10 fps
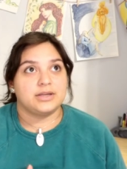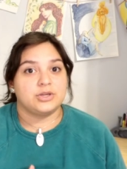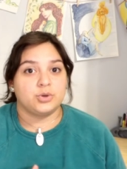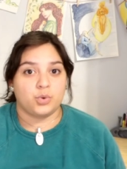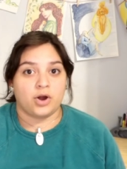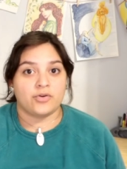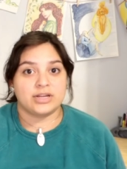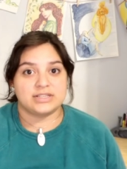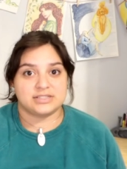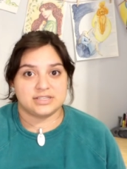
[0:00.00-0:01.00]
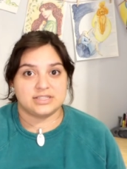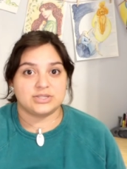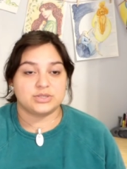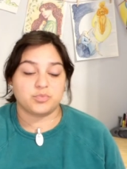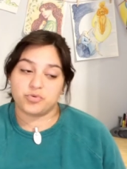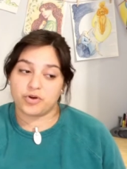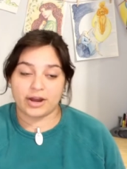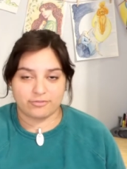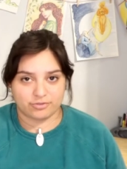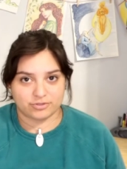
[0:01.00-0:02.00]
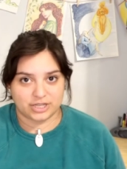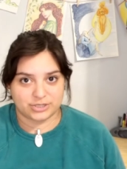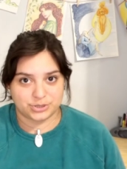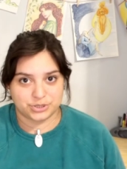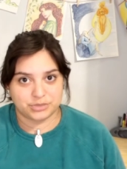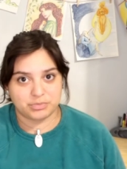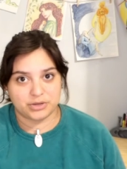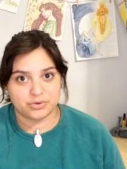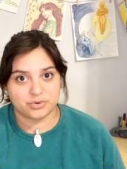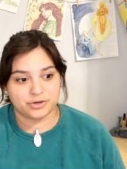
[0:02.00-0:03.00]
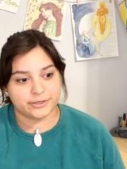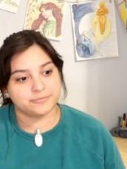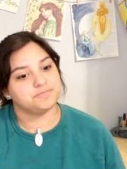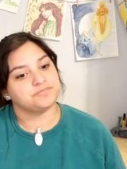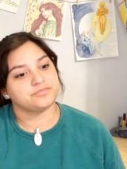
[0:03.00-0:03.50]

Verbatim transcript: you already see this prideful nature in Melkor